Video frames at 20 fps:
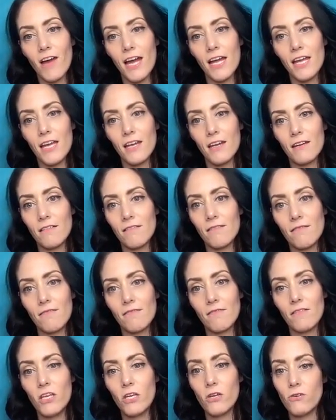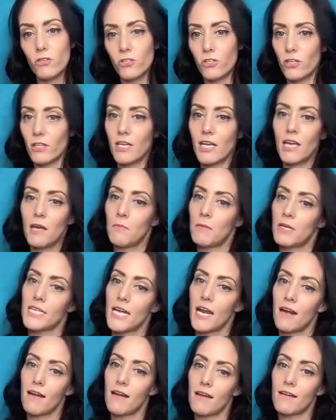I can usually
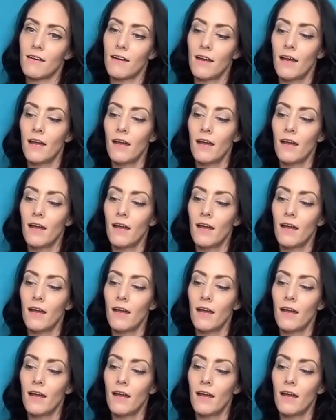imitate it.